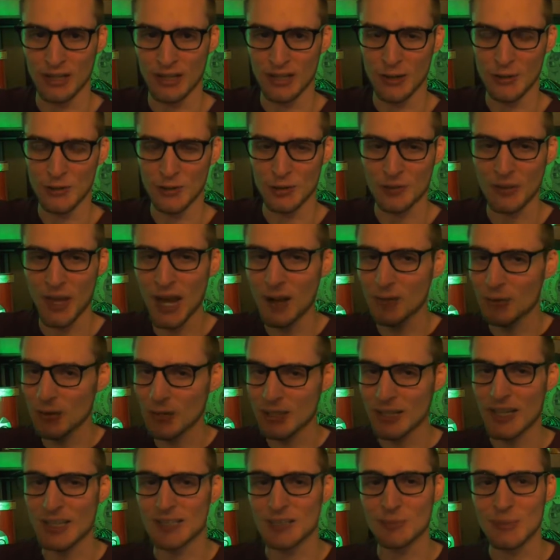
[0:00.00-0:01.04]
So that
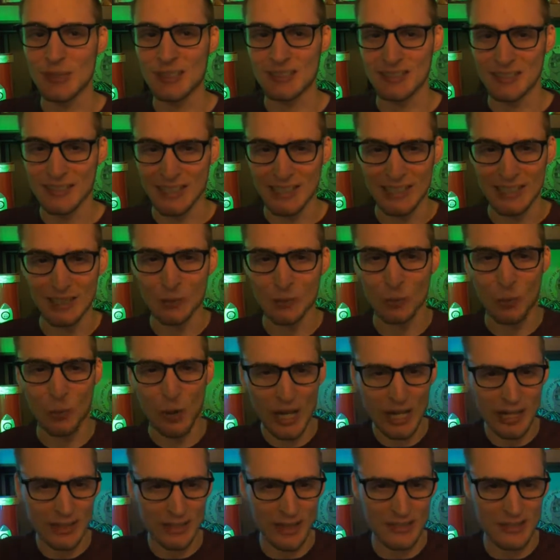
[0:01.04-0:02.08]
really is misleading,
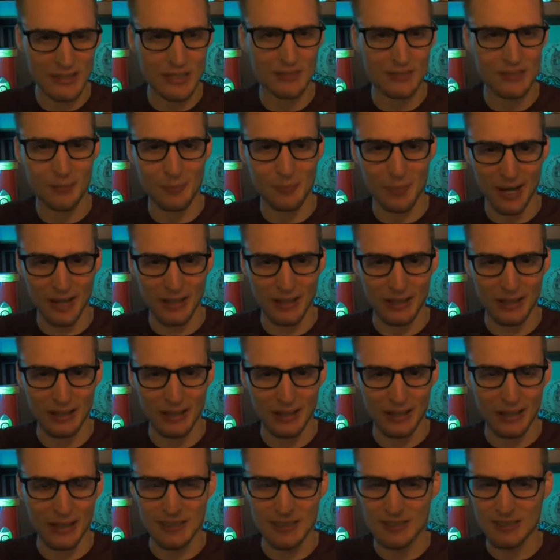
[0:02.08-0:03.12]
way less of the mining.
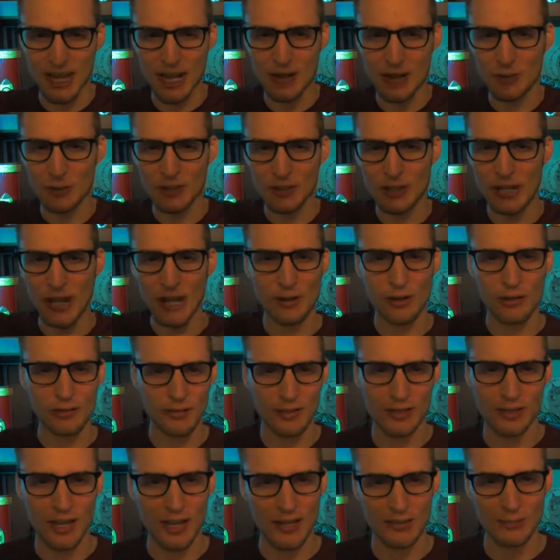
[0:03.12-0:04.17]
It's not really, I don't
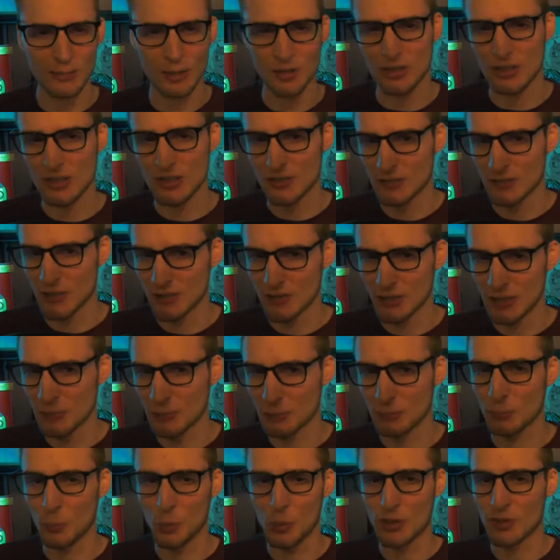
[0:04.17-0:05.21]
think, as much as 50,
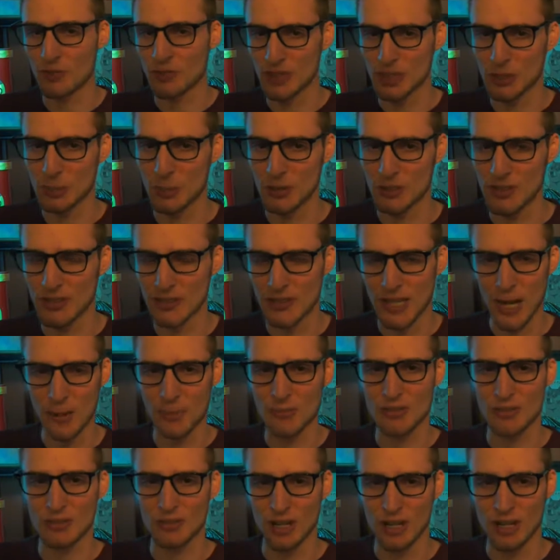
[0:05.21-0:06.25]
more than 50% that
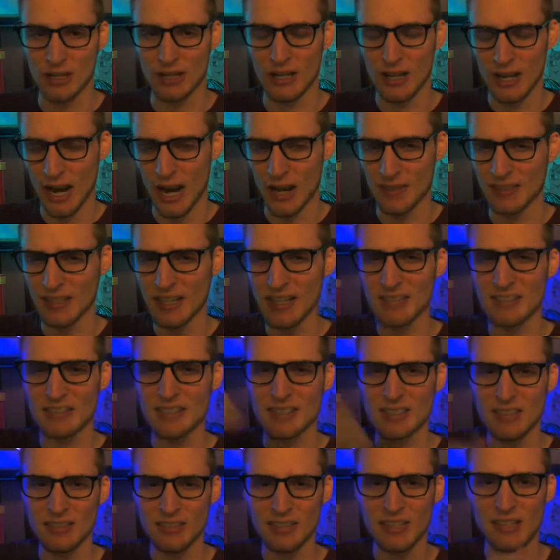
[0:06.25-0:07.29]
happens in China. I think it's
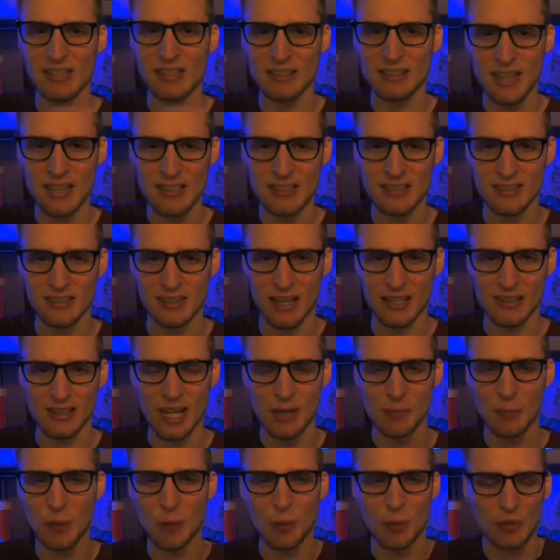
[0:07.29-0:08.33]
significantly less than that,
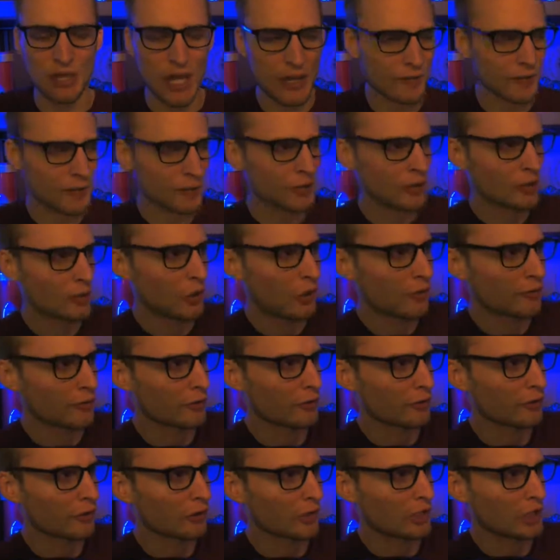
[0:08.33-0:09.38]
but we'll never really know for
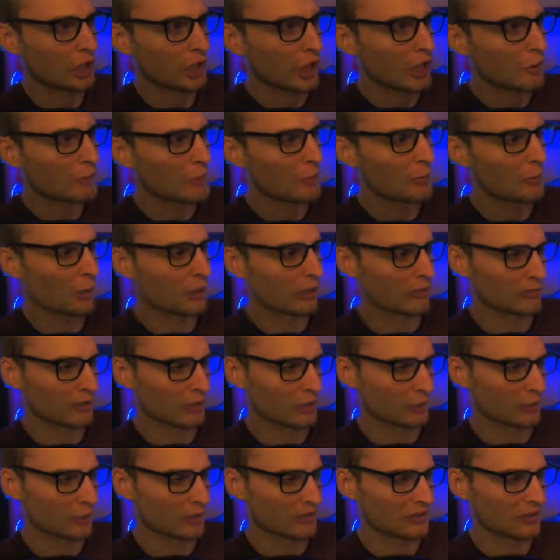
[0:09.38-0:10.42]
sure. It could be more than
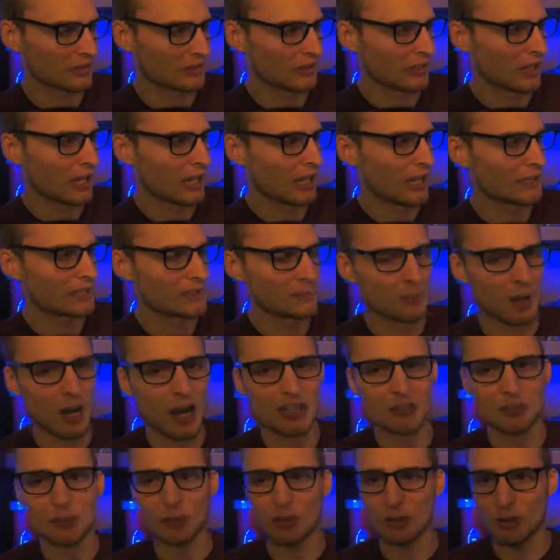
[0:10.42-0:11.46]
50%. It's
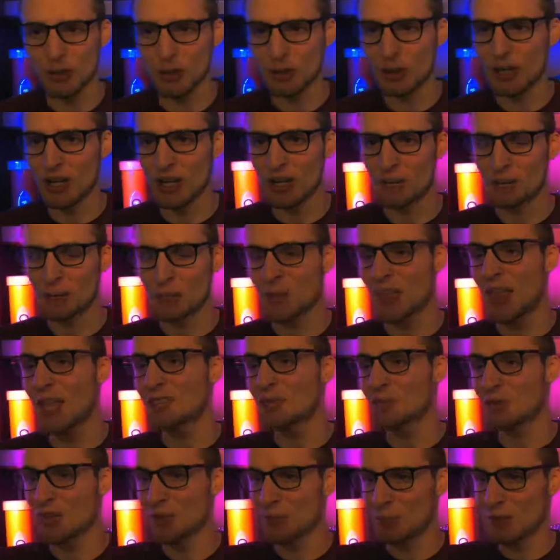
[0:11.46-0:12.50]
impossible to know, but
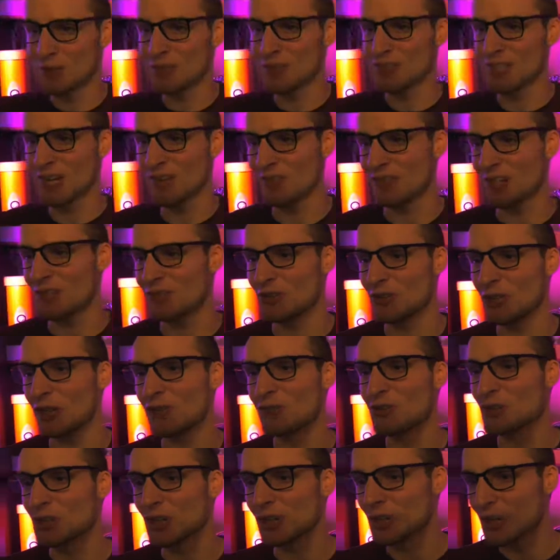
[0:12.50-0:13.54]
that's one of the benefits of it.
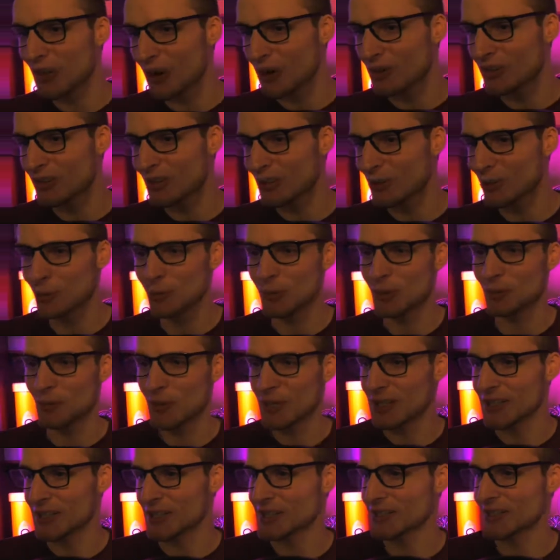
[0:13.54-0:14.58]
If you could know, then it would be
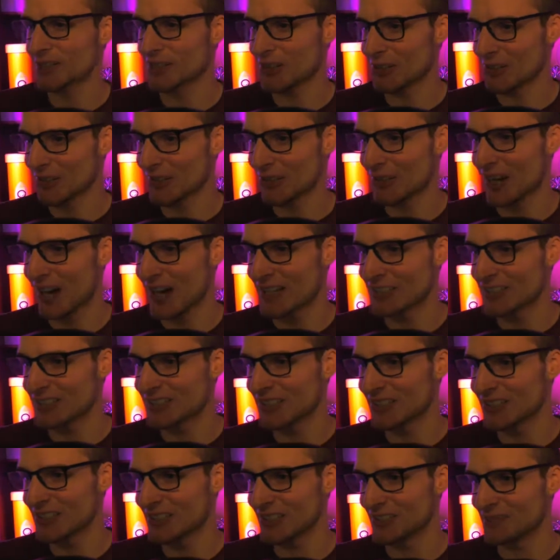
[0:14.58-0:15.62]
way less secure as a
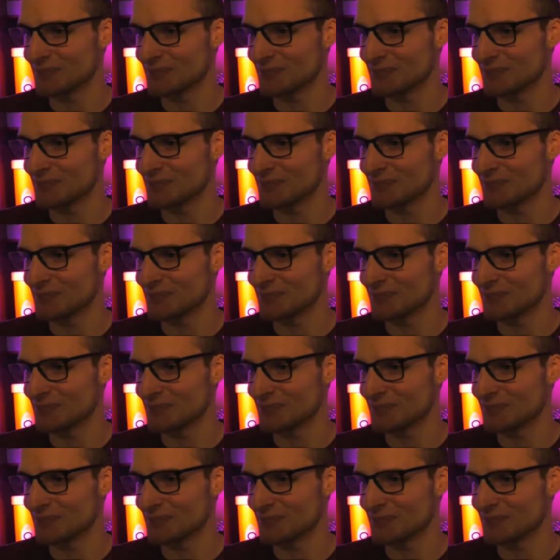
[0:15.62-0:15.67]
system.